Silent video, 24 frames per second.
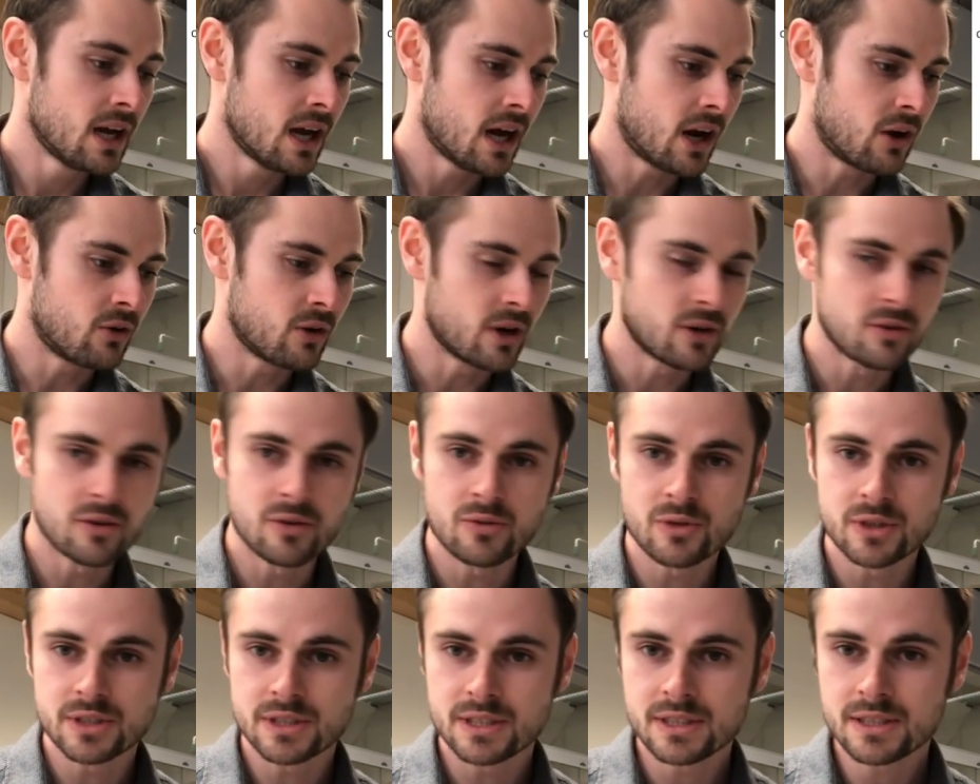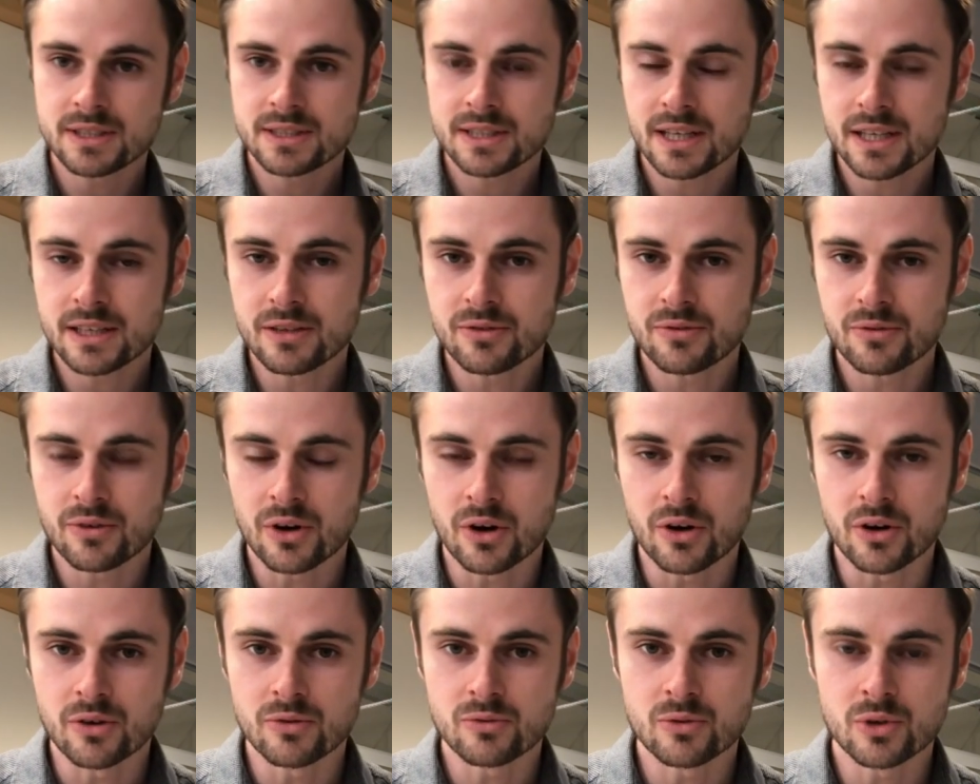However, what this study
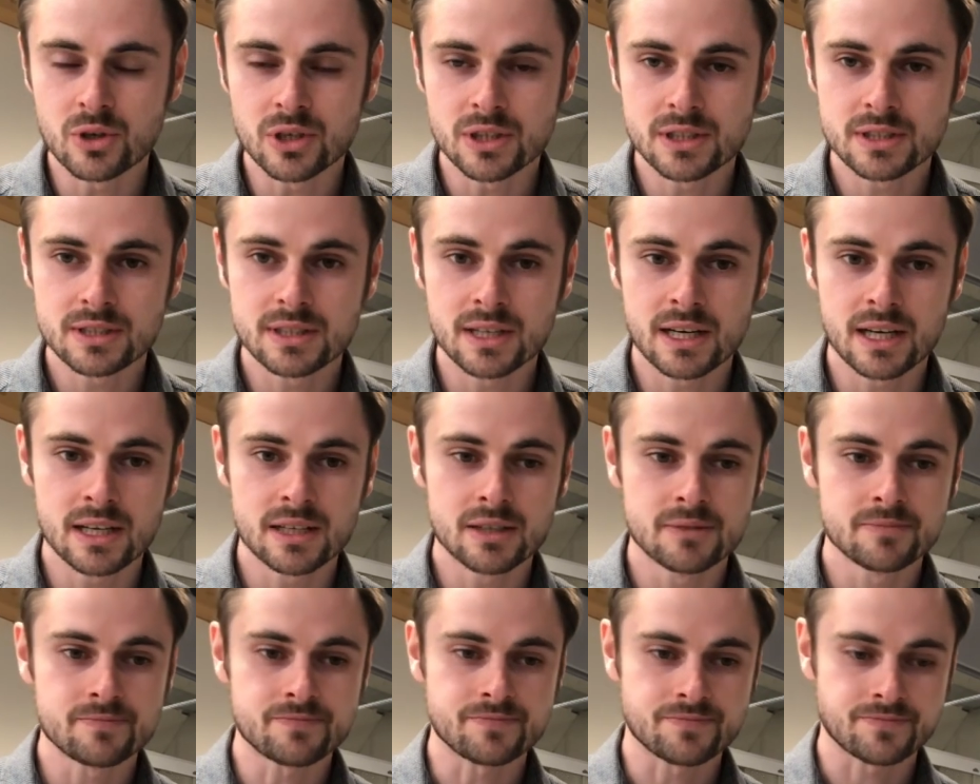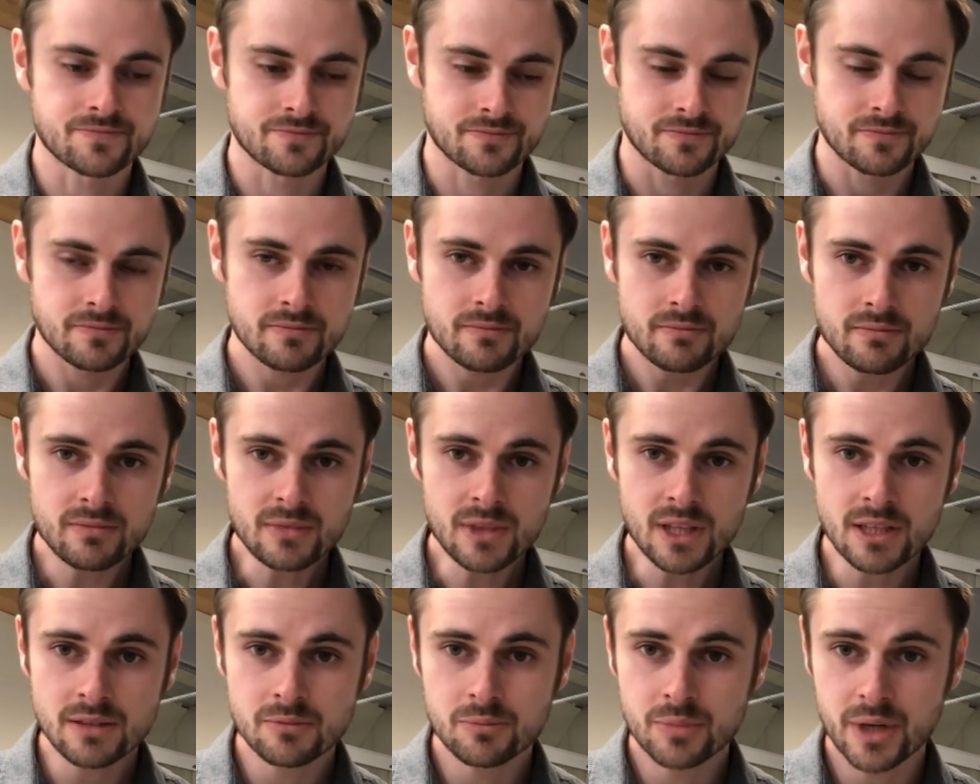found was that
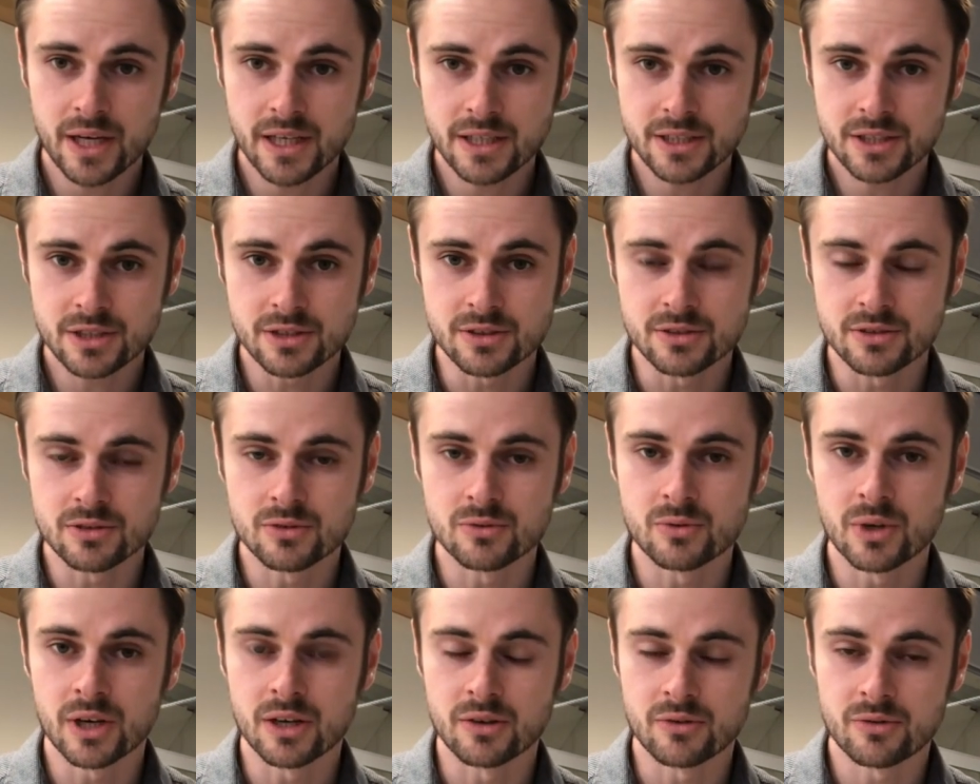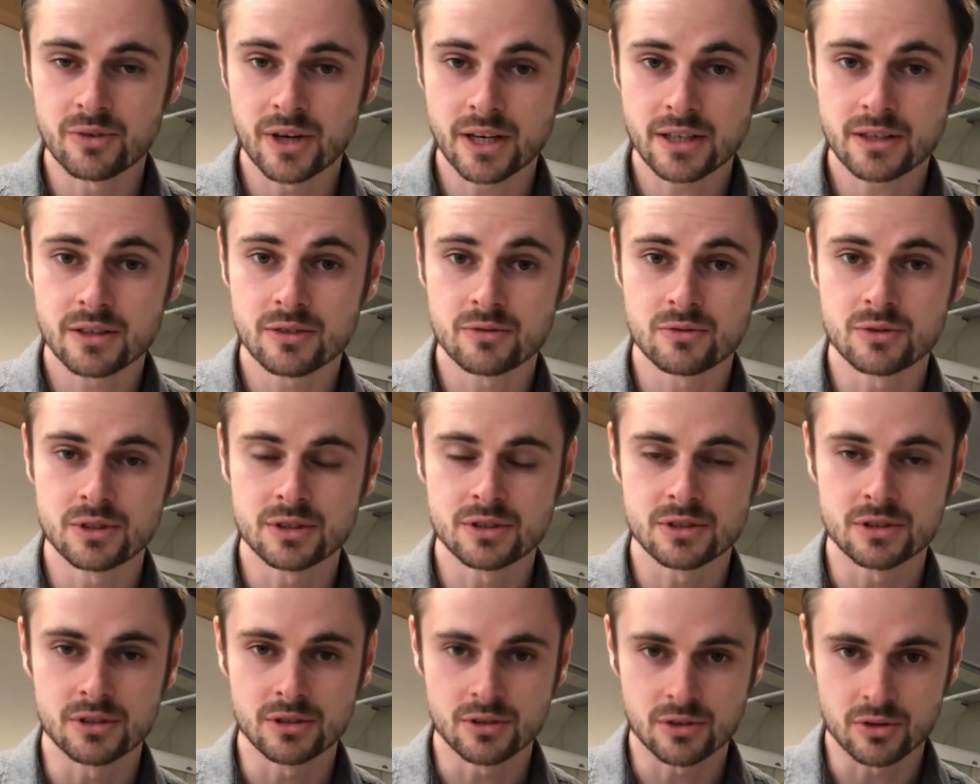patients who were infected with
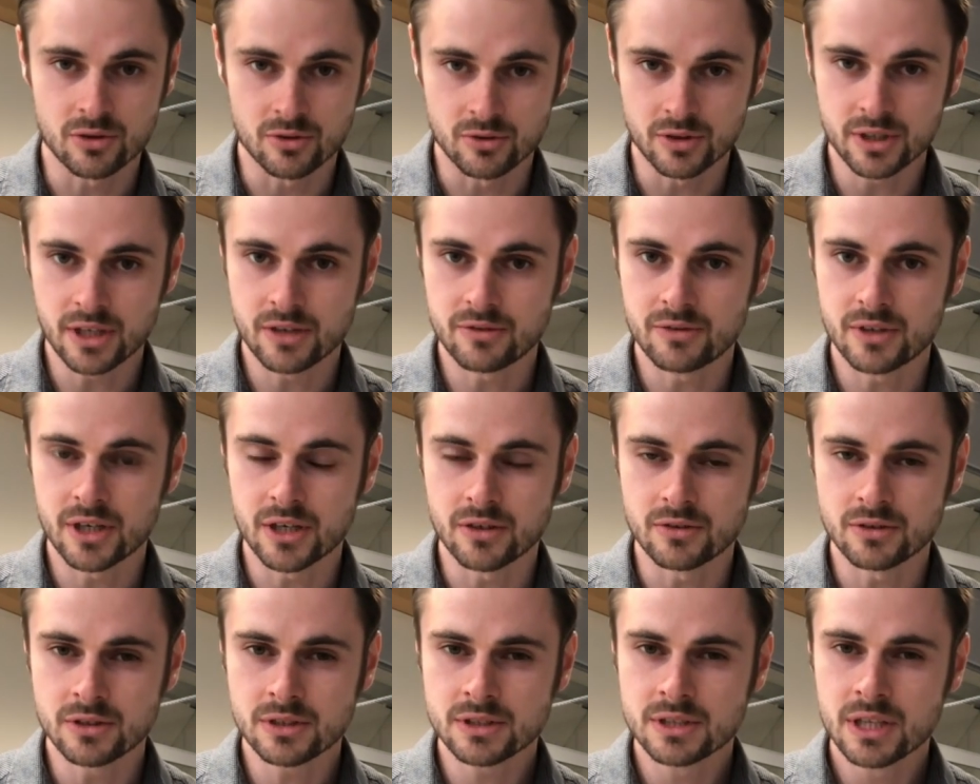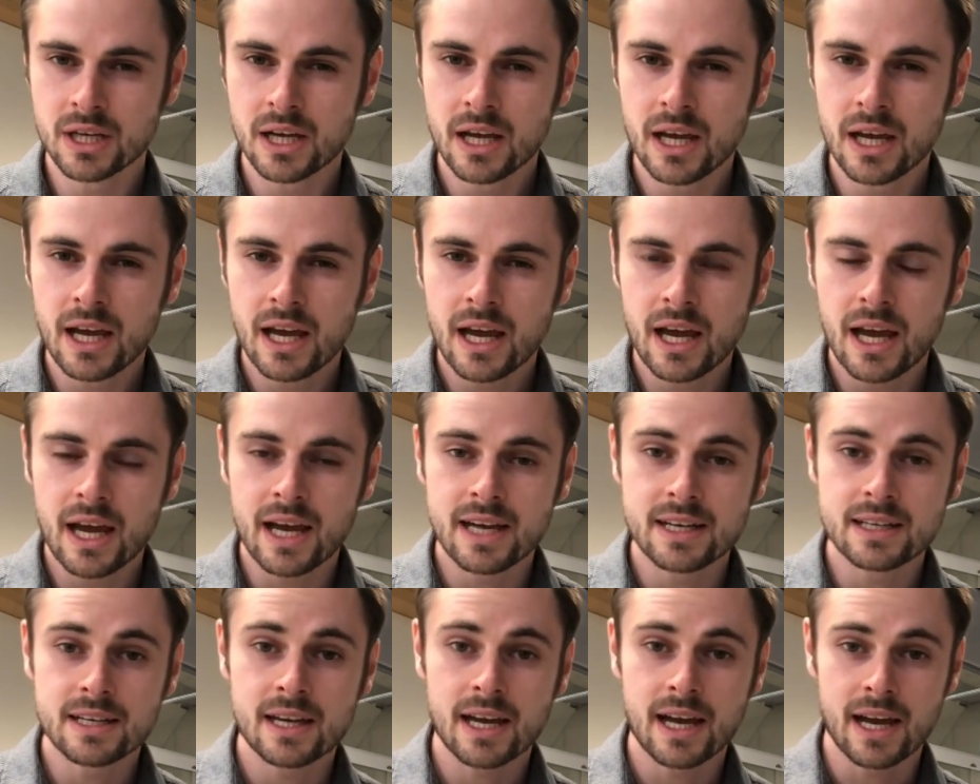the coronavirus
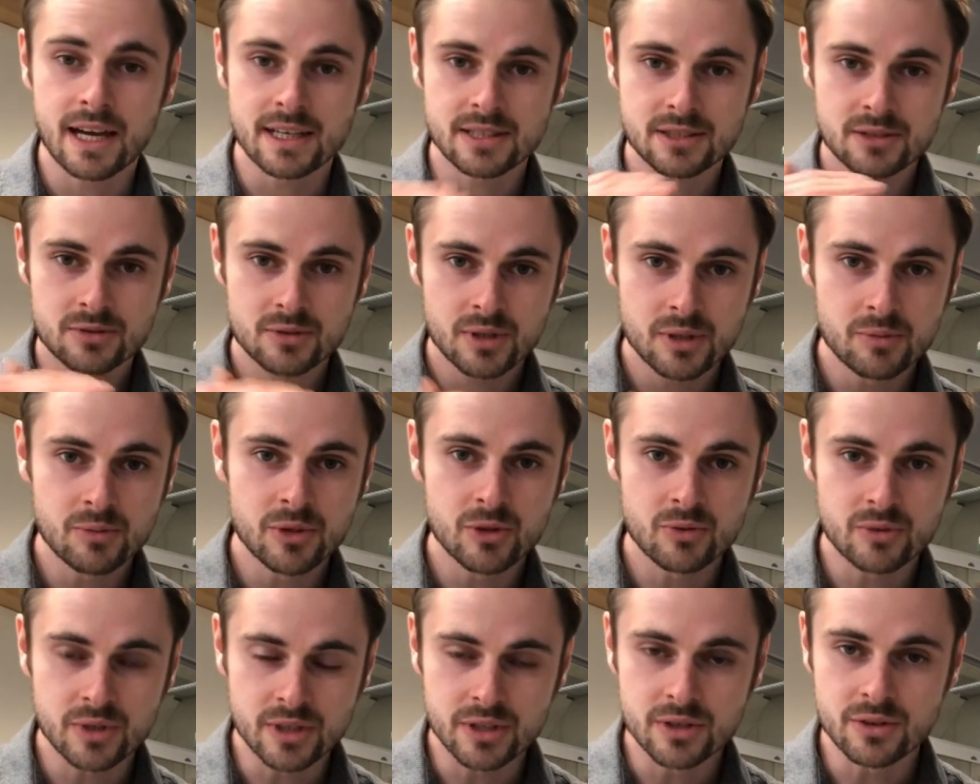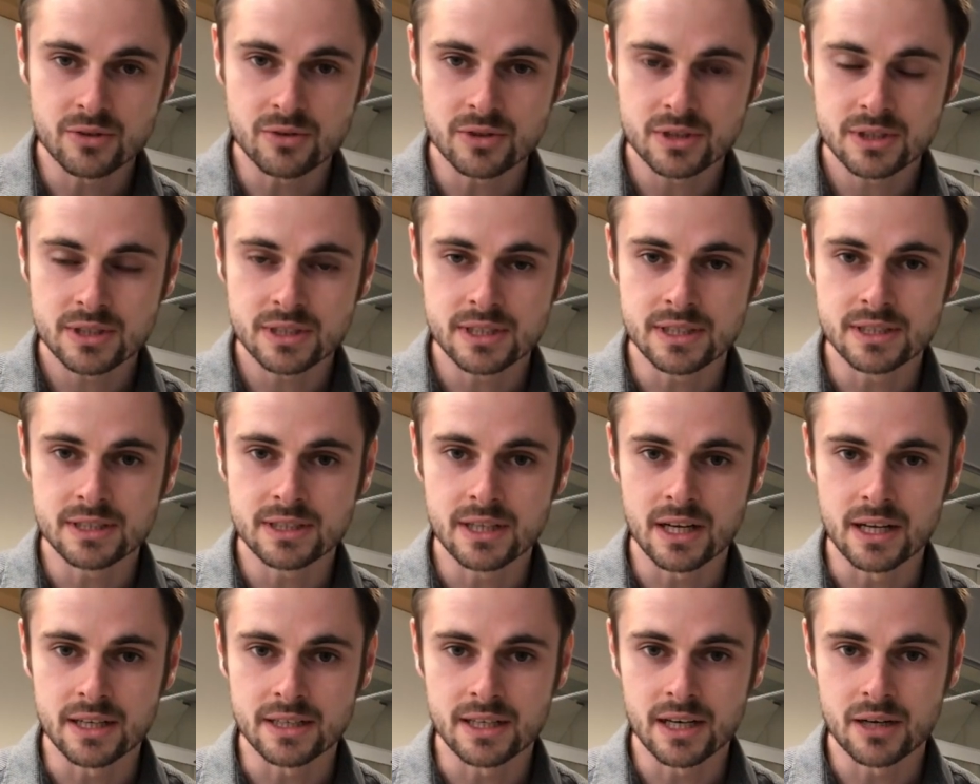had extremely reduced T
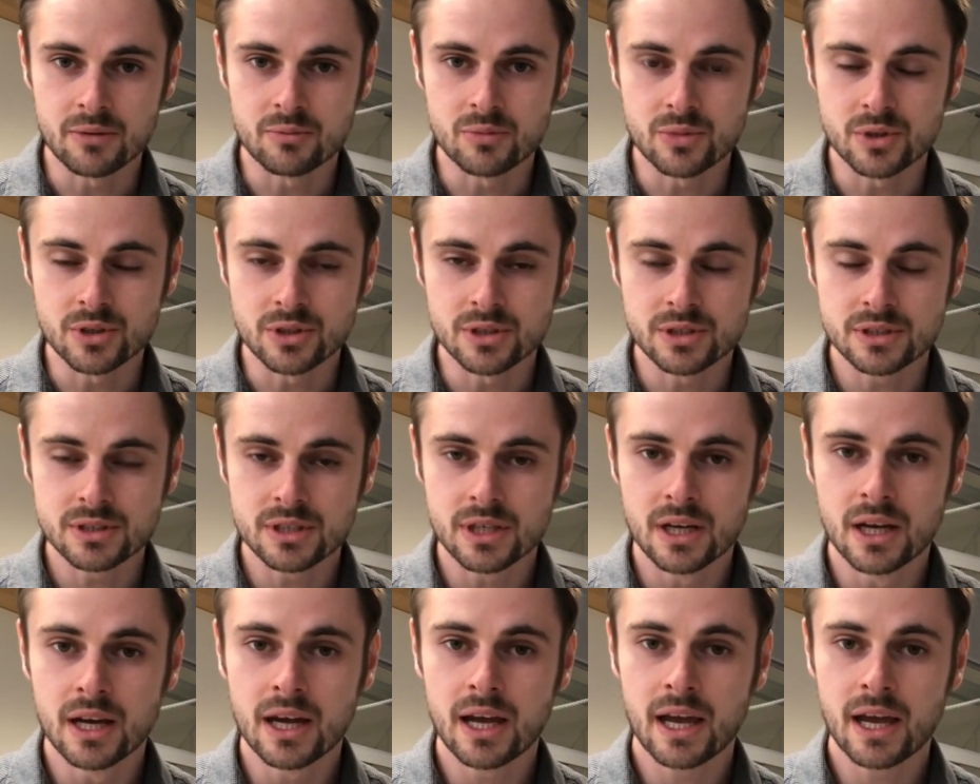cell numbers.